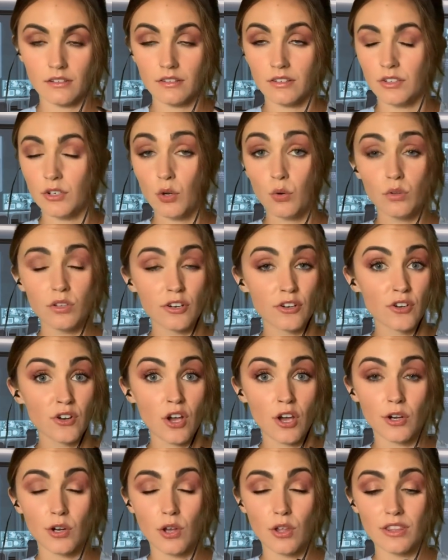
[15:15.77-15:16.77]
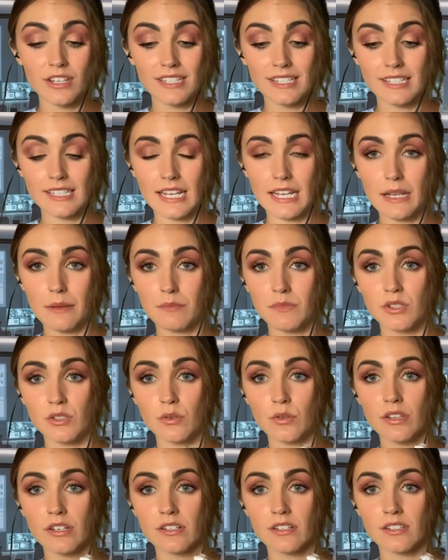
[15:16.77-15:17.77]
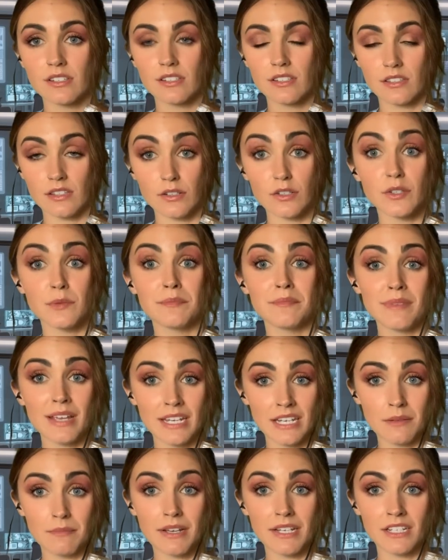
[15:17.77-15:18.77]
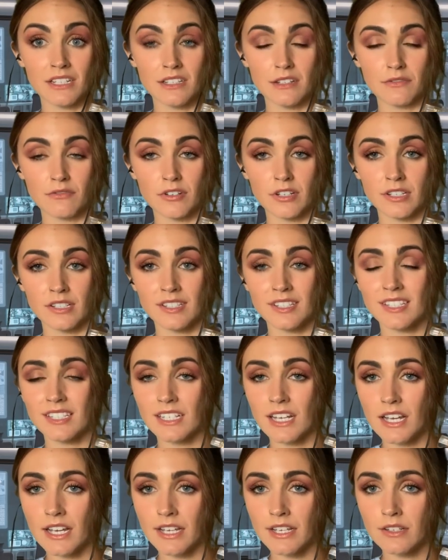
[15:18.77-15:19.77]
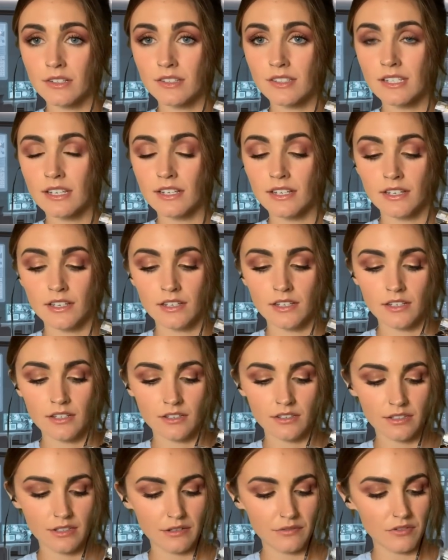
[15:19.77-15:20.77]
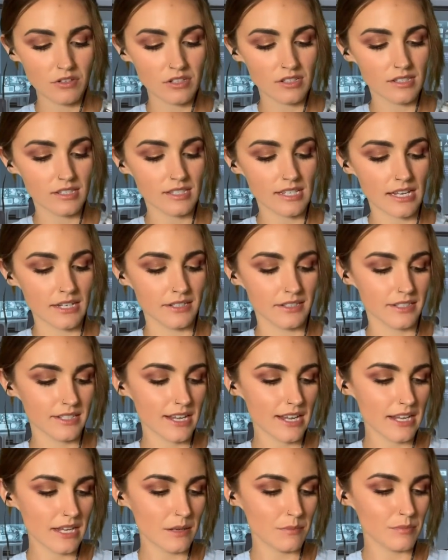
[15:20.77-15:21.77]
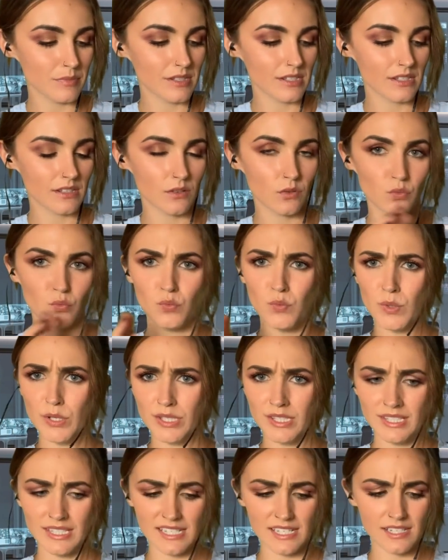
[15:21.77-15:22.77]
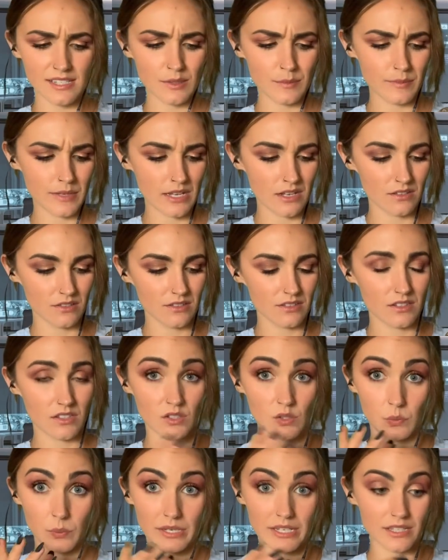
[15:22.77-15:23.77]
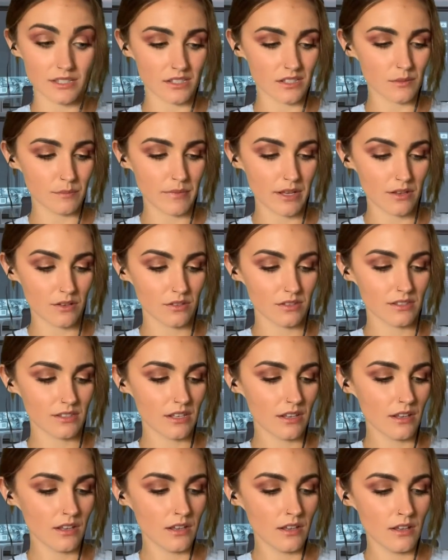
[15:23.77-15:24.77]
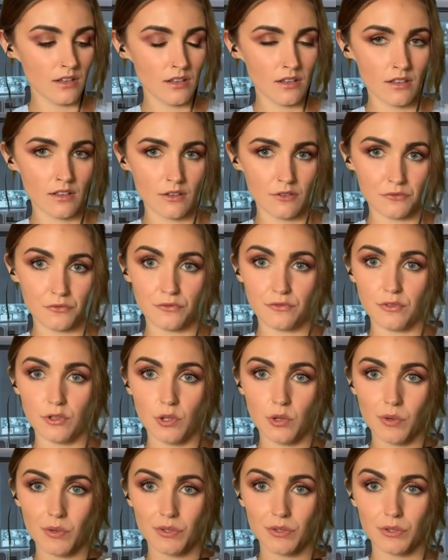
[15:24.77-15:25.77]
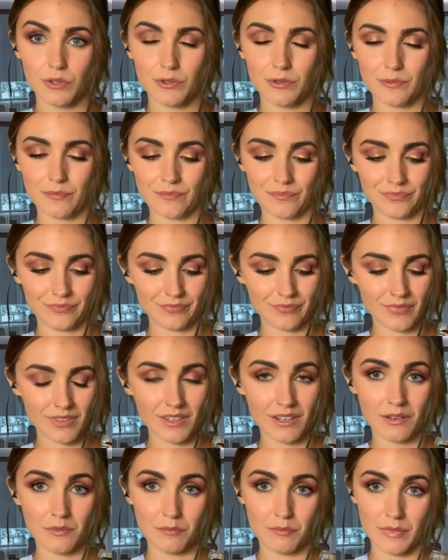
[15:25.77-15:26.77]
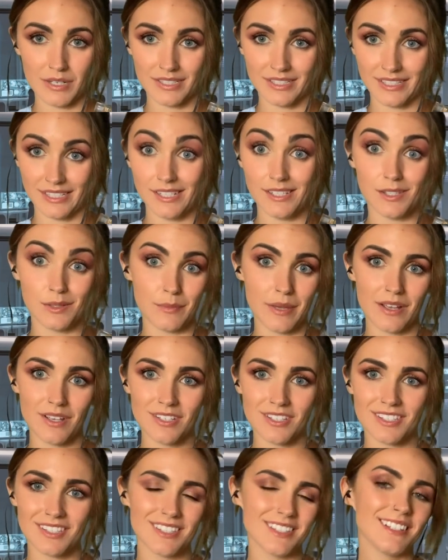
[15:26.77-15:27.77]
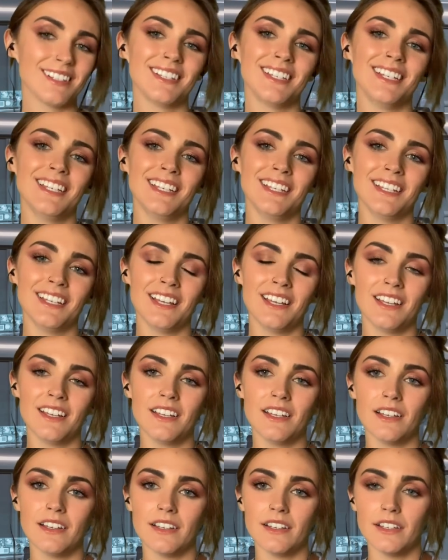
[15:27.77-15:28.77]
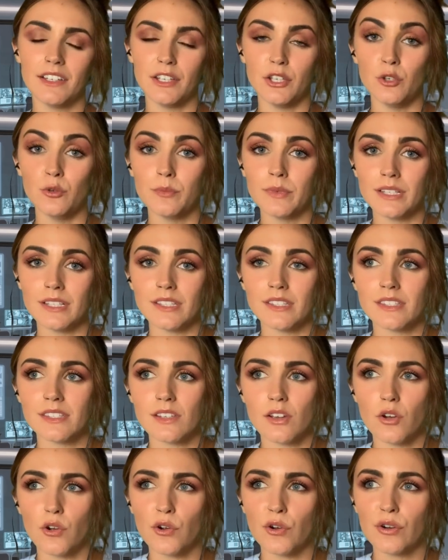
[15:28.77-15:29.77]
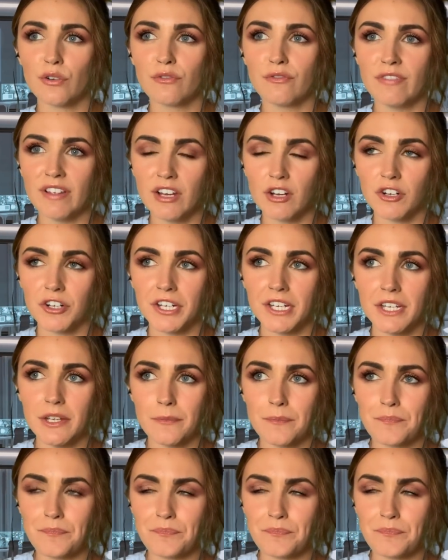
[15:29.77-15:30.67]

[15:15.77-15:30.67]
No, they're not all the same. So there's many different styles, different scent types, woodsy smells, sweet smells, floral, musky smells. Humans are very